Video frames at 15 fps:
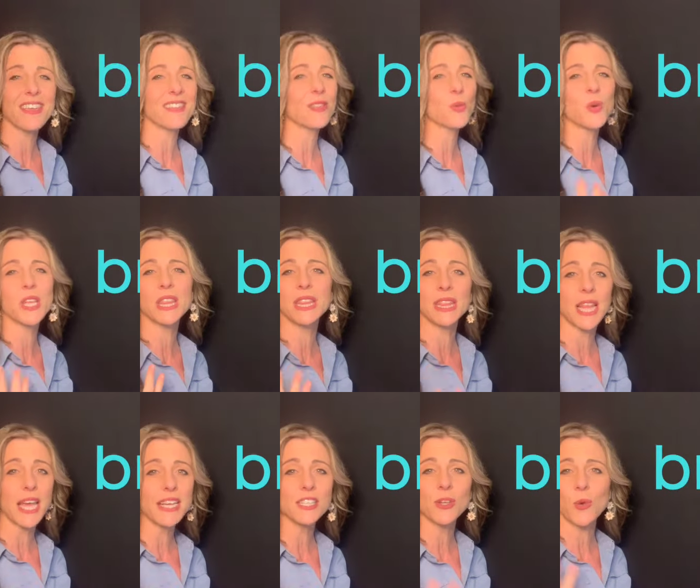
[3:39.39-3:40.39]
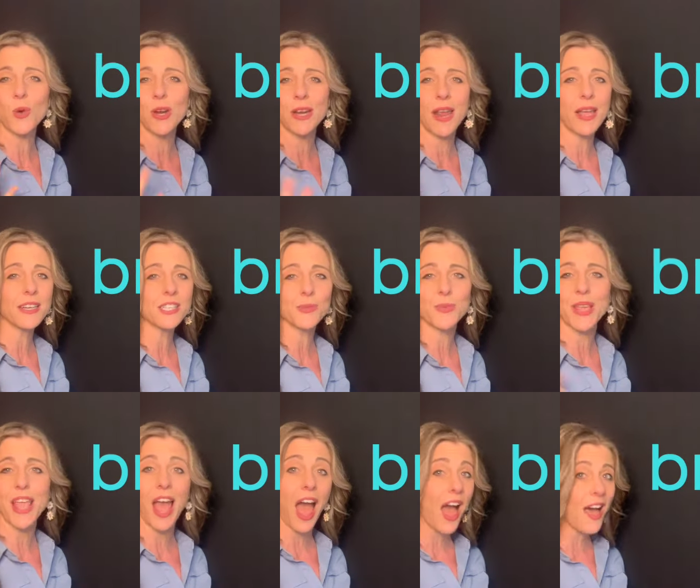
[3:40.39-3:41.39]
in the word light or night. We
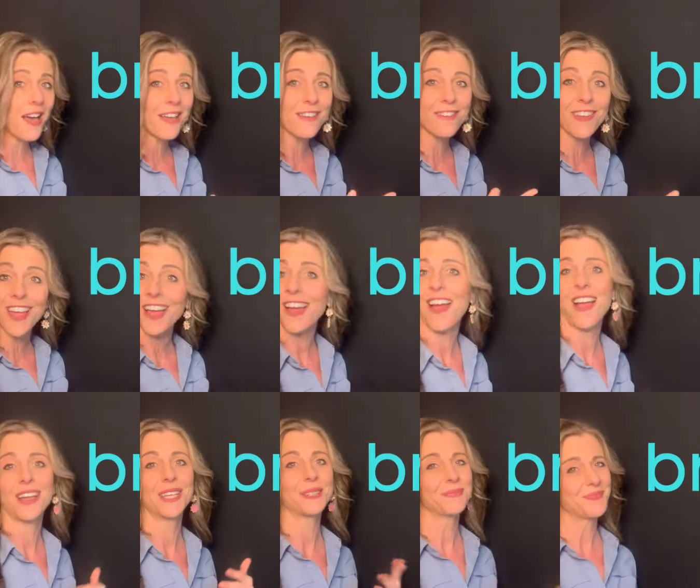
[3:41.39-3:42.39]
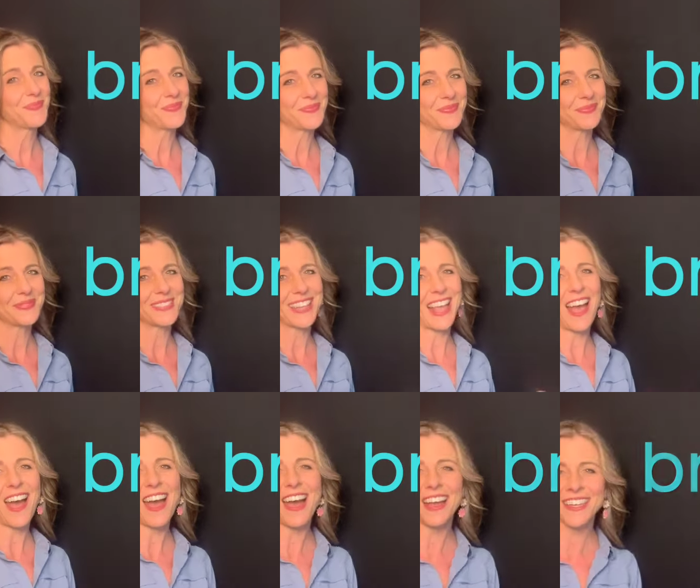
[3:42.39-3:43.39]
have
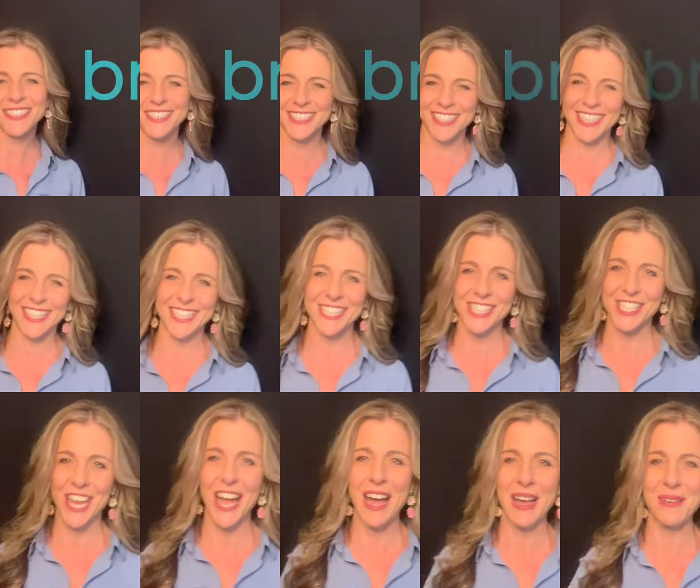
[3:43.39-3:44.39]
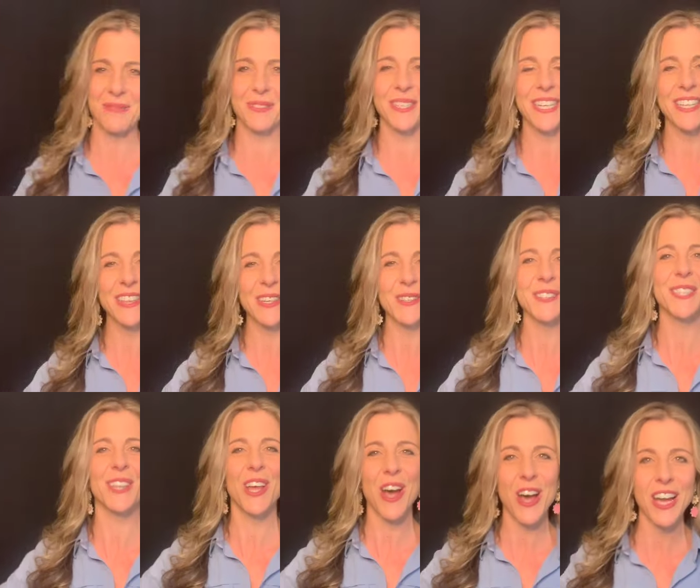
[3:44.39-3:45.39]
excellent job reading those
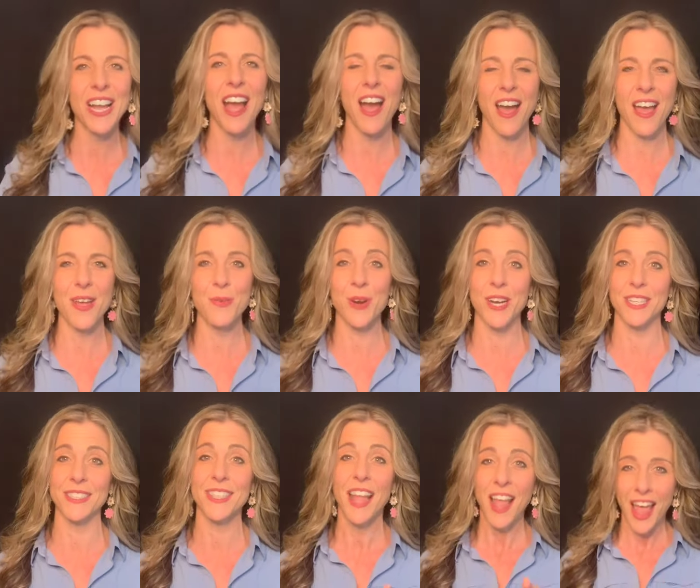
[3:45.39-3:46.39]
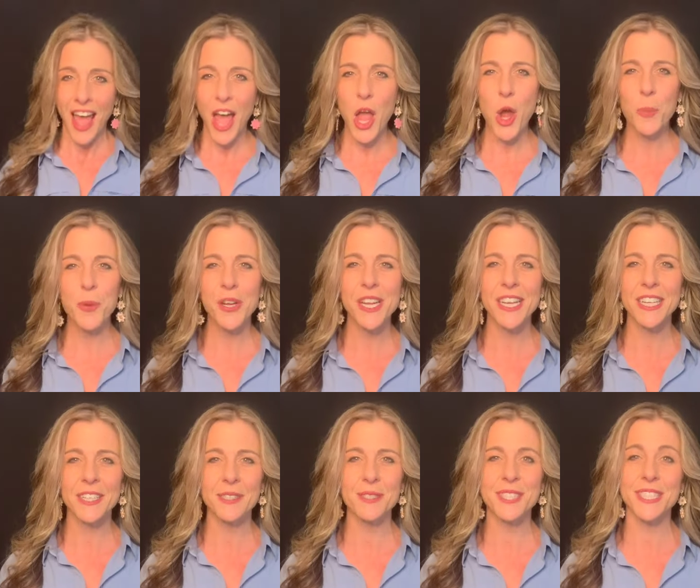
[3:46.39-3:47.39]
long I words. I hope you're
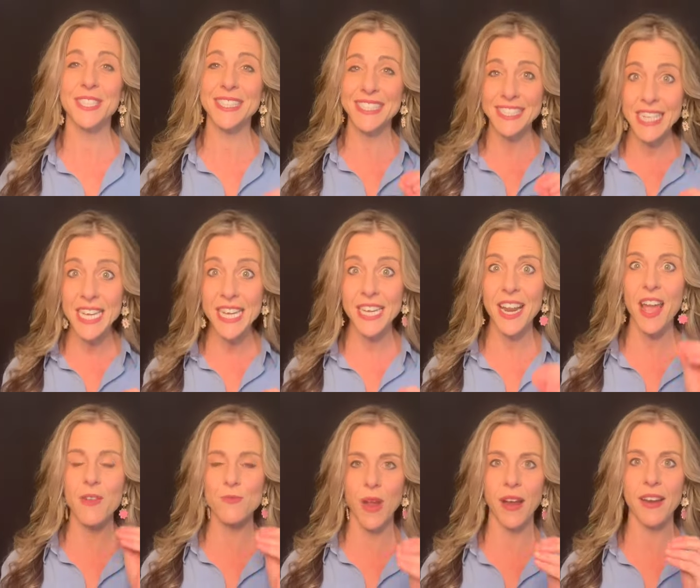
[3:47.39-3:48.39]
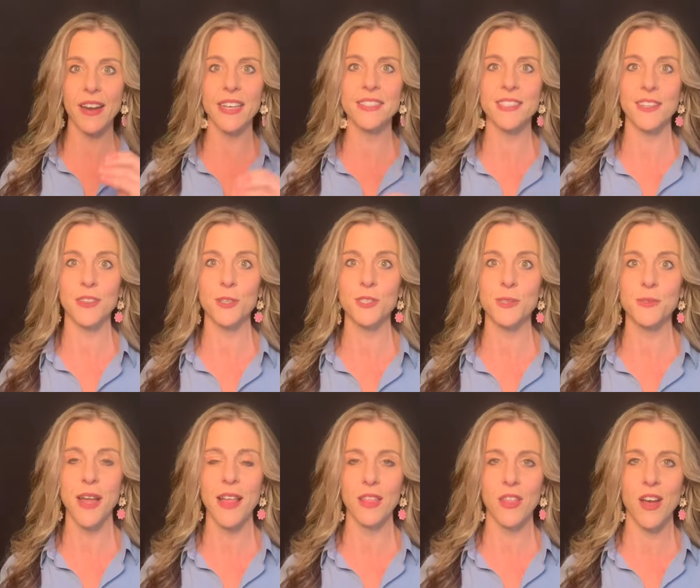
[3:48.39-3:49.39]
getting used to seeing and recognizing those
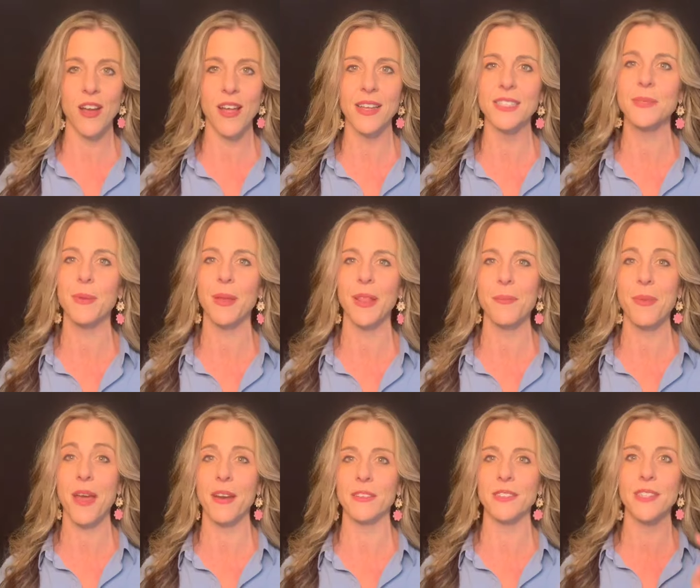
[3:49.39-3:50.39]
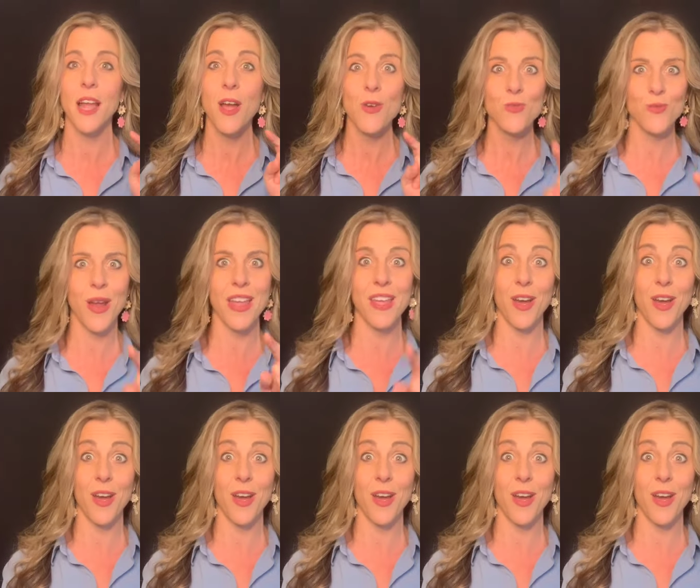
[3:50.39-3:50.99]
long I spelling patterns right